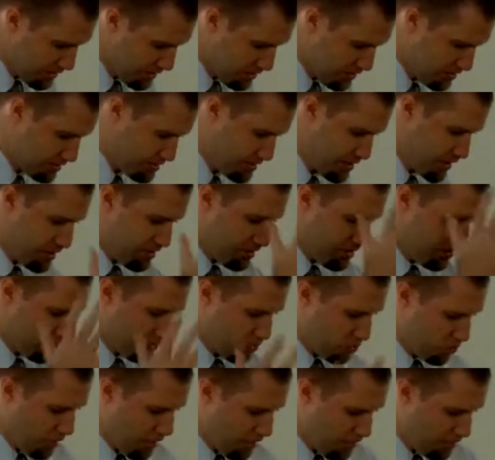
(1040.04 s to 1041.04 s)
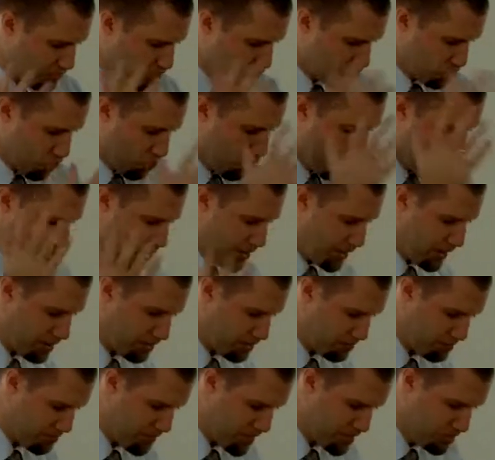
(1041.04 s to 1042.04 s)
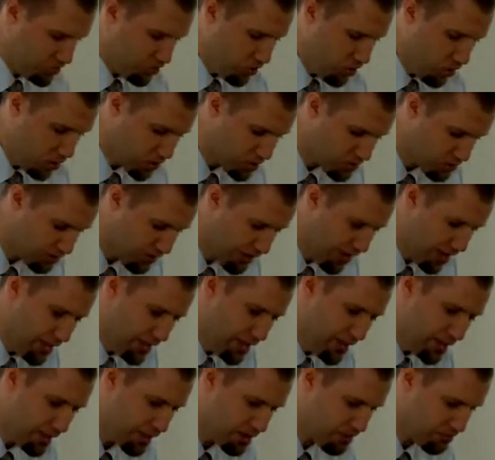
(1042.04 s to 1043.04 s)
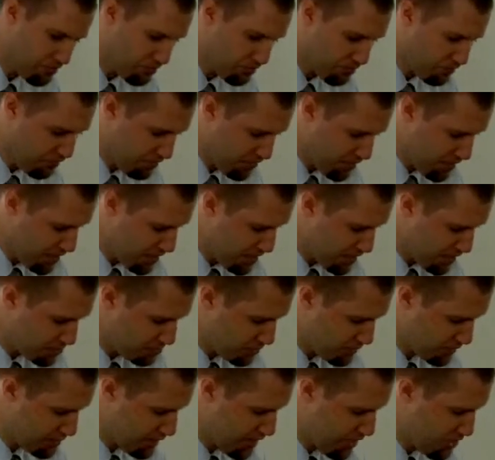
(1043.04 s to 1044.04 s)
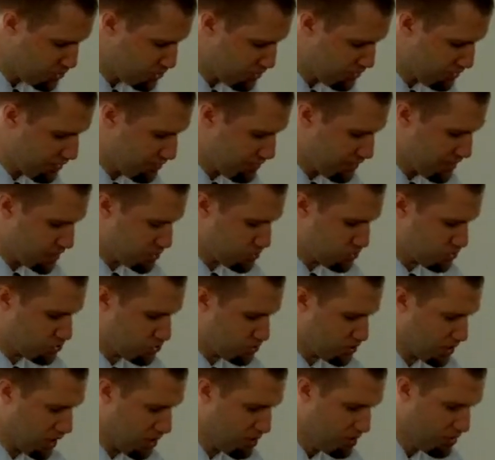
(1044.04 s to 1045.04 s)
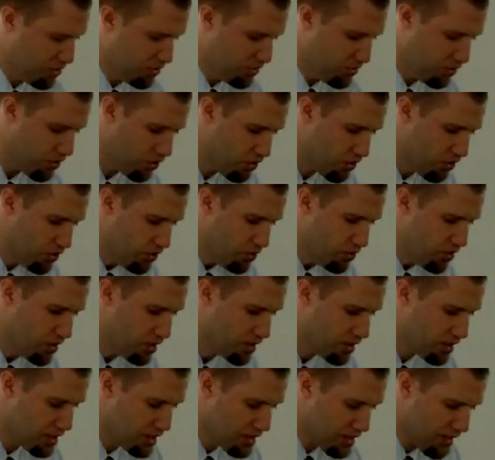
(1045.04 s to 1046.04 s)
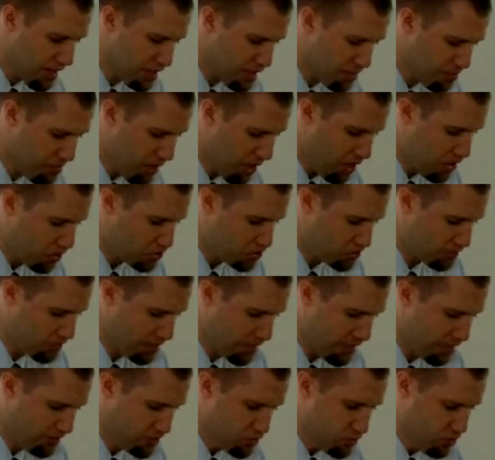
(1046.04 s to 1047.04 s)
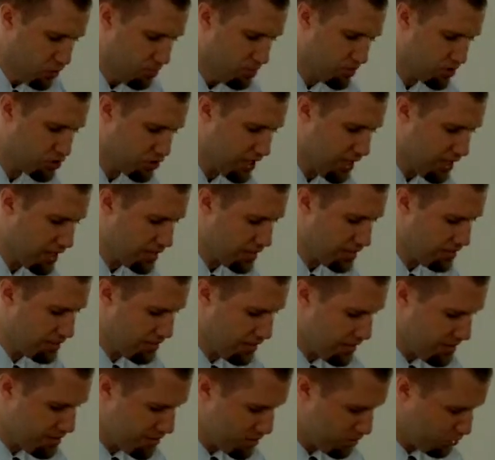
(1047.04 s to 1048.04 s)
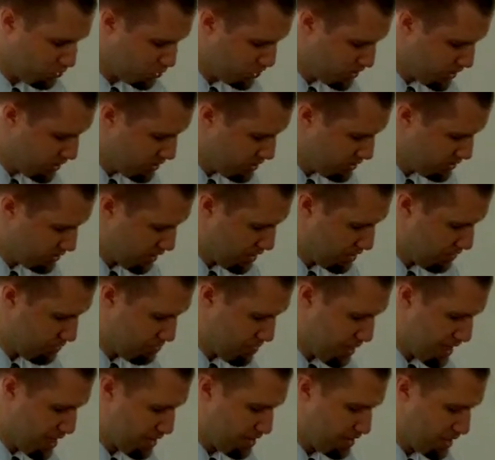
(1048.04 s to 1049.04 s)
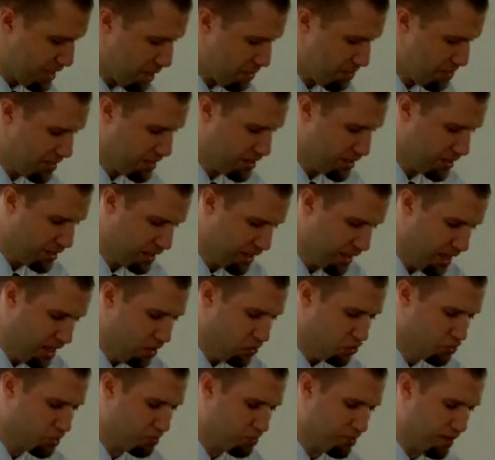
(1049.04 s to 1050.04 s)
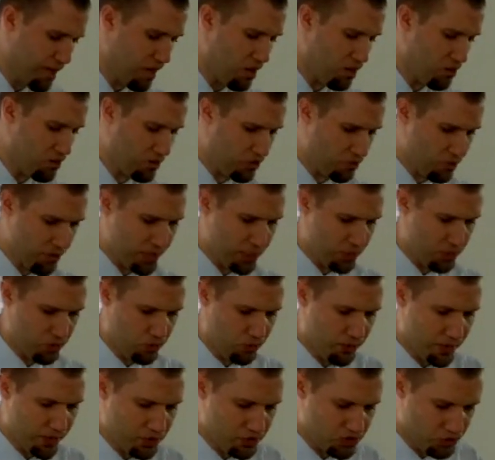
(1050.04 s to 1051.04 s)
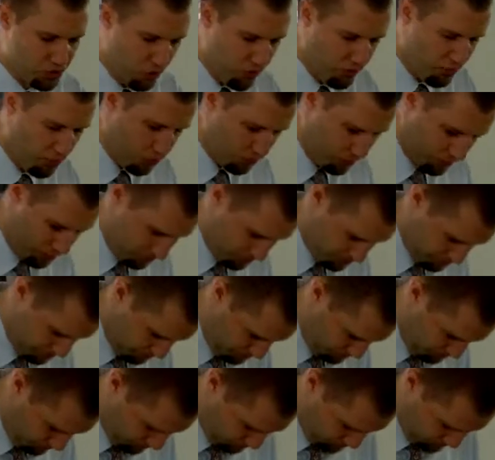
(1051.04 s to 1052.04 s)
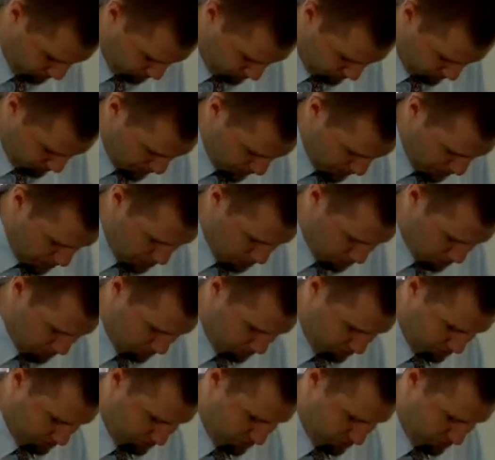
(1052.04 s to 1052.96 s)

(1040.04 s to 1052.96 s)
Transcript: the sea and the waves roaring, men's hearts failing them from fear and expectation of the things which are coming on the earth, and the powers of the heavens will be shaken. Then they will see the Son of Man coming in a cloud with power and great glory, and so forth. Now,